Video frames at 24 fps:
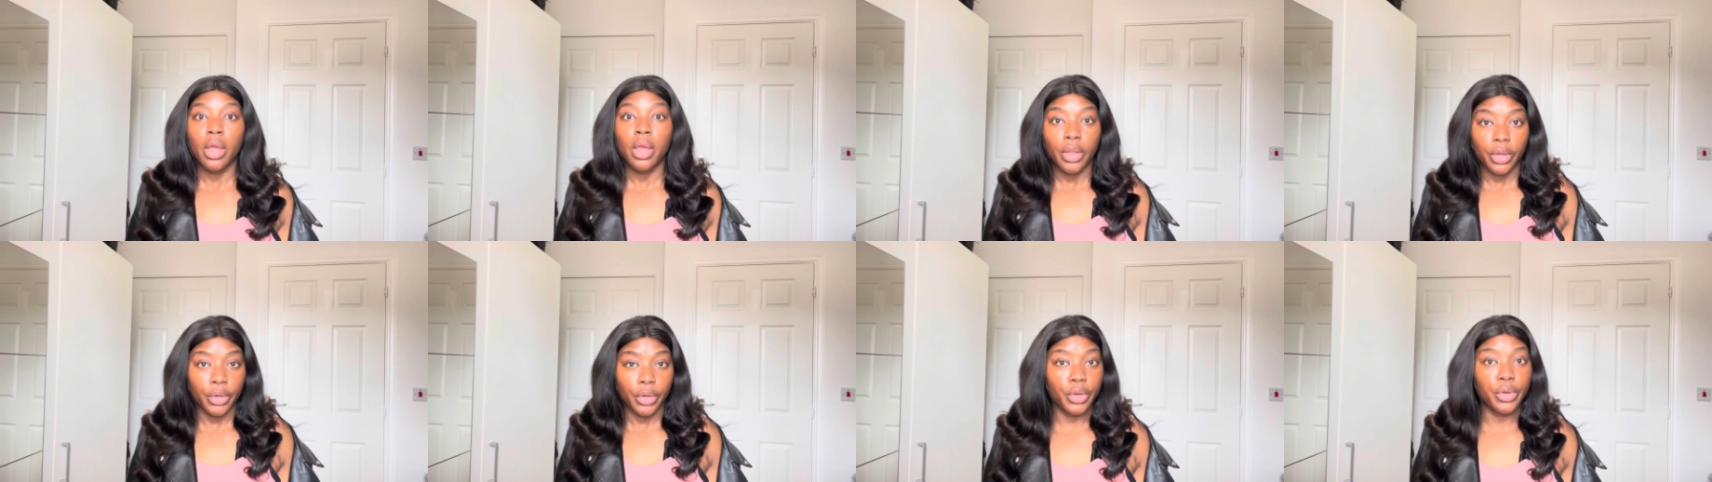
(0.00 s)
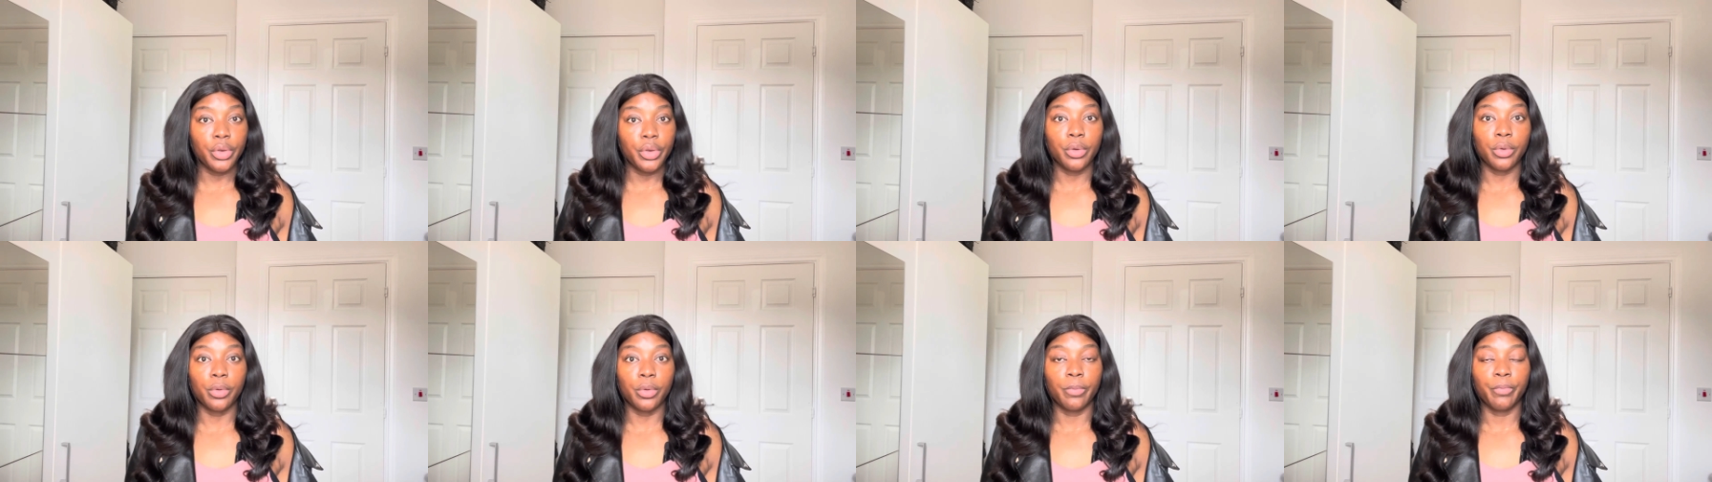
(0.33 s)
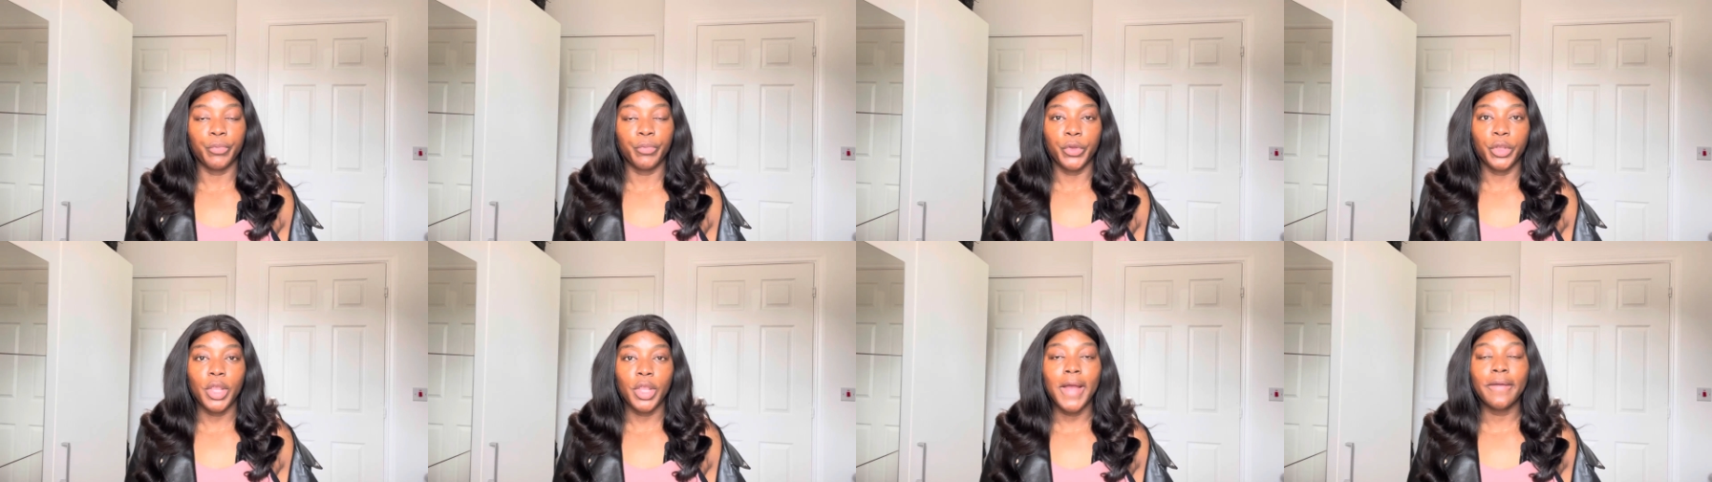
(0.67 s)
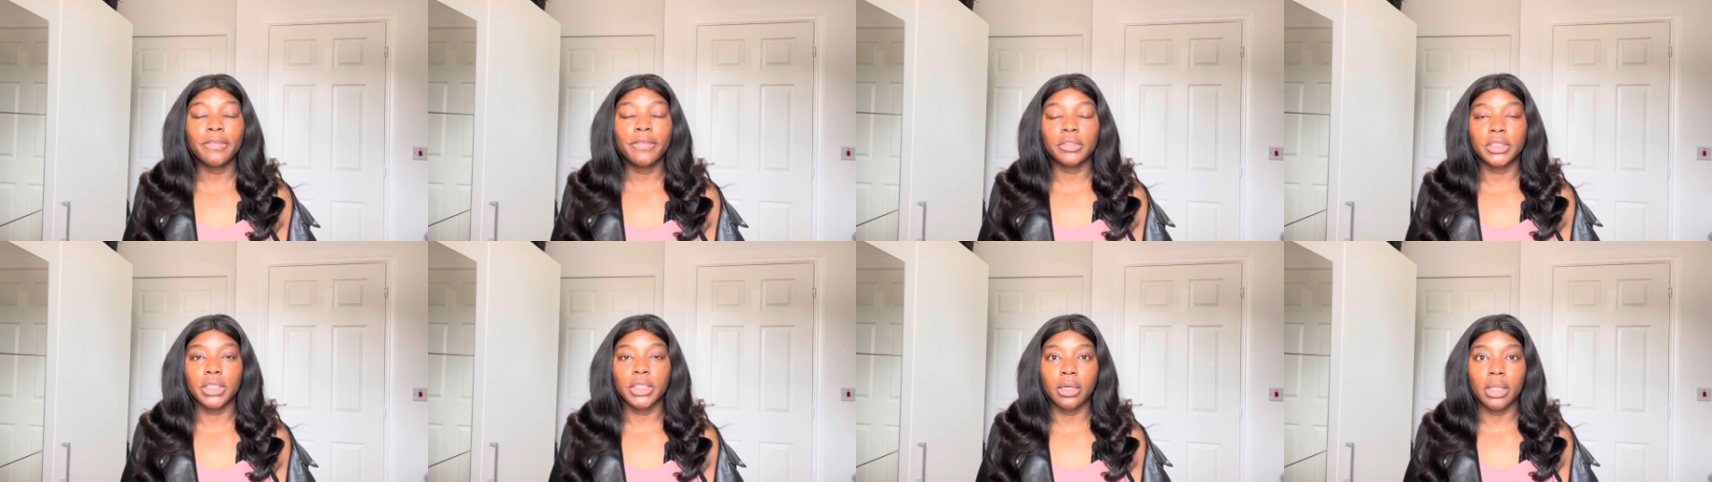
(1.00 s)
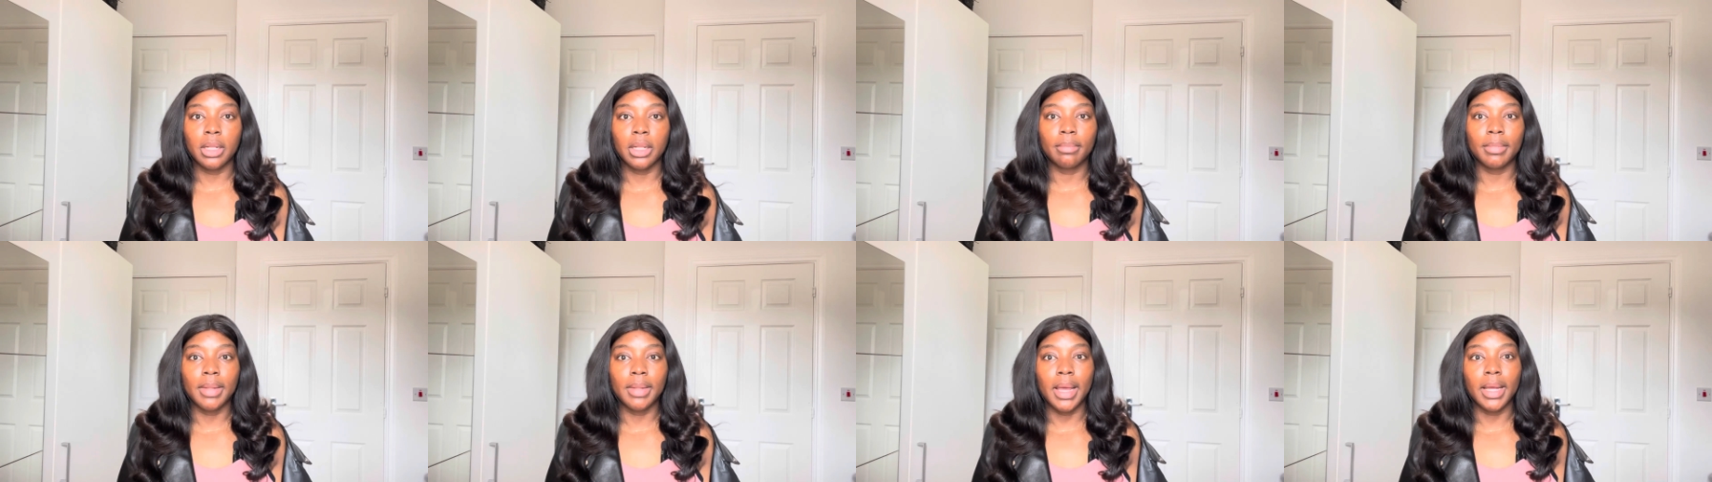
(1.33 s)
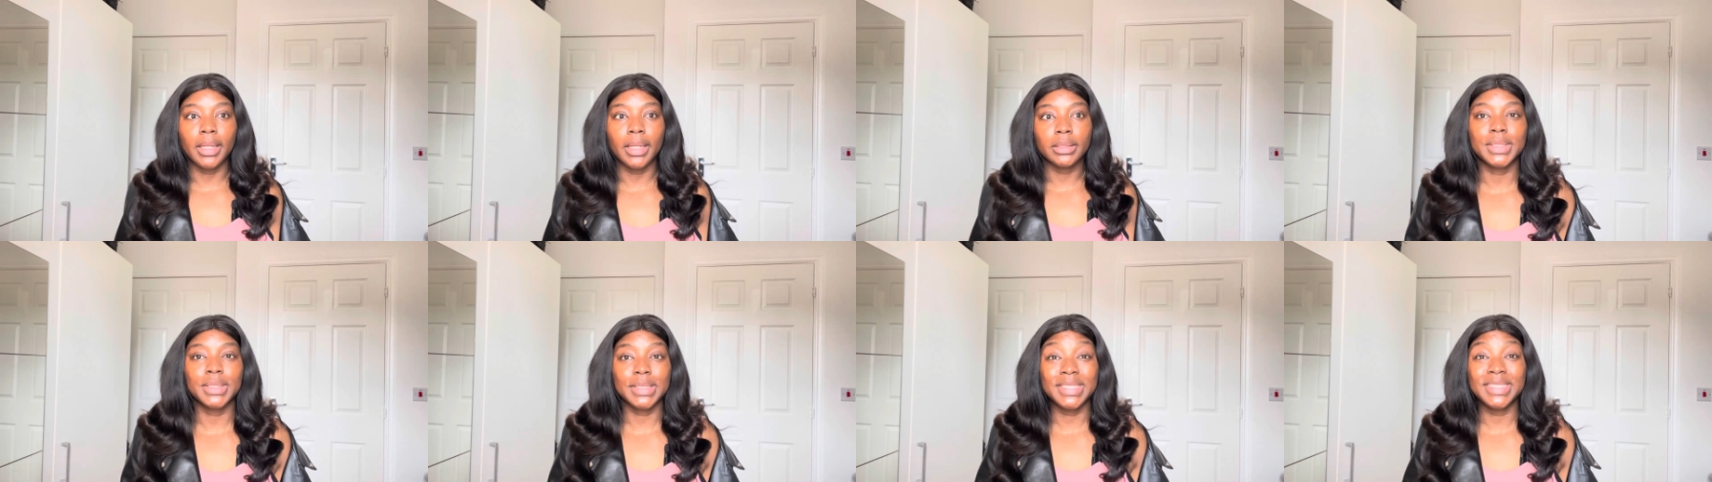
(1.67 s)
You have to tell them
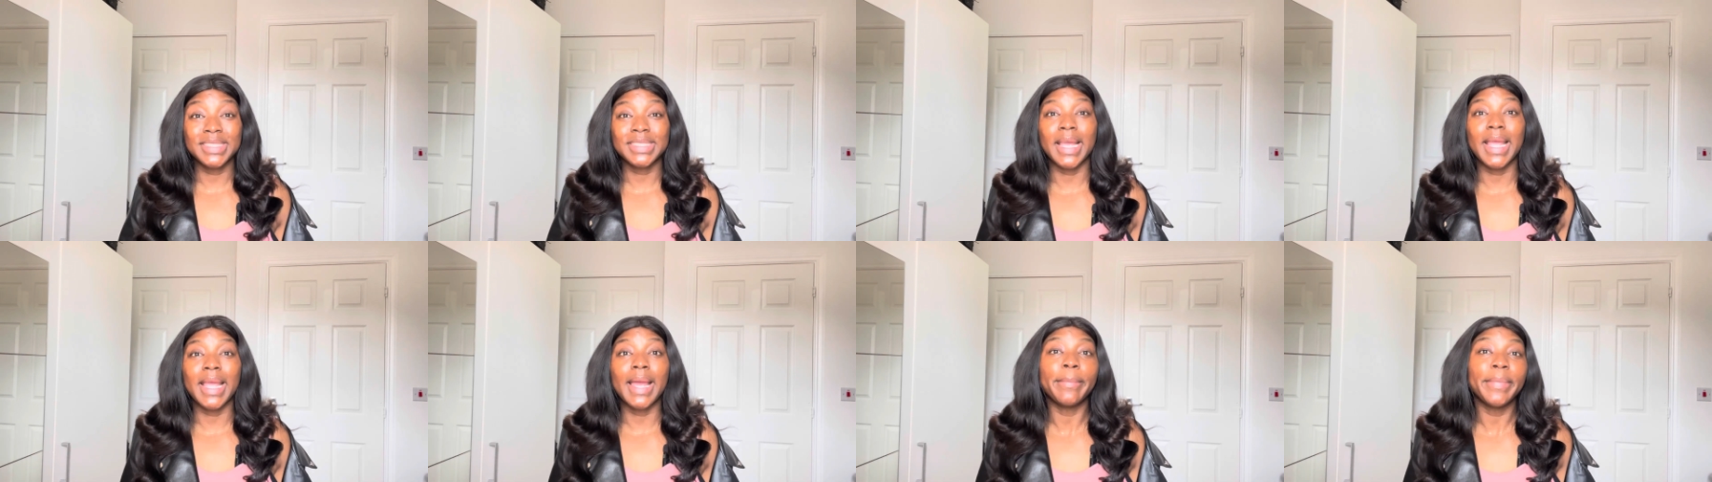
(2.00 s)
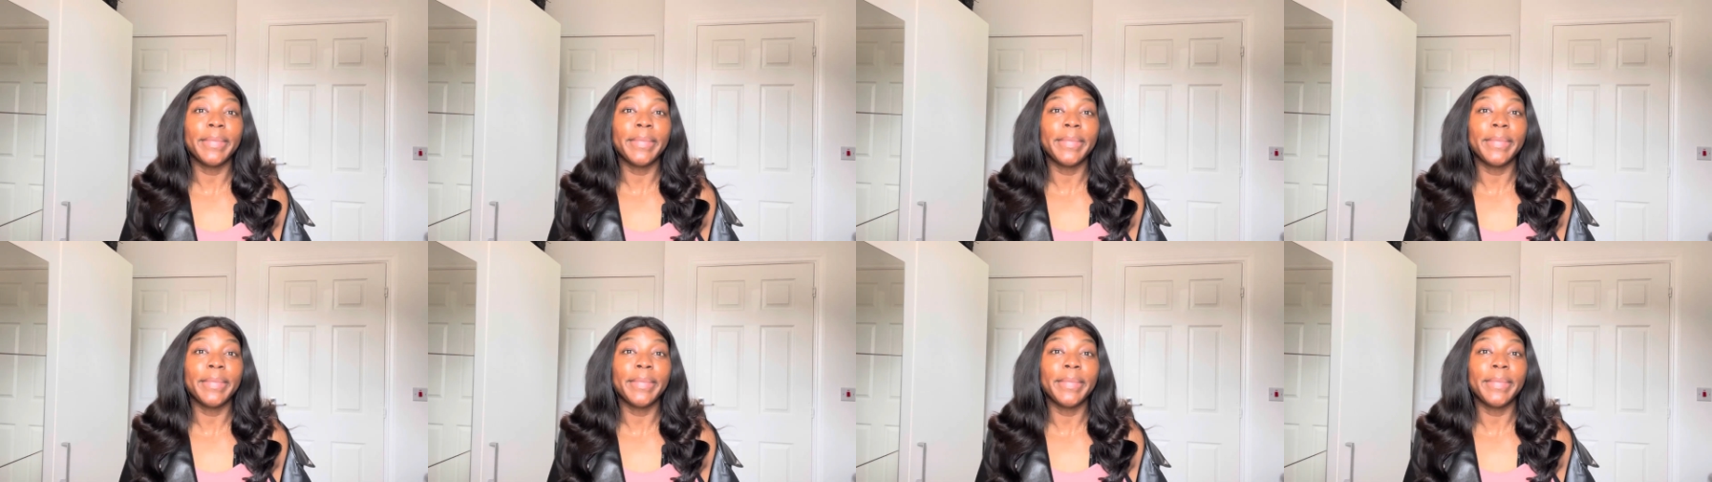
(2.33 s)
that since I am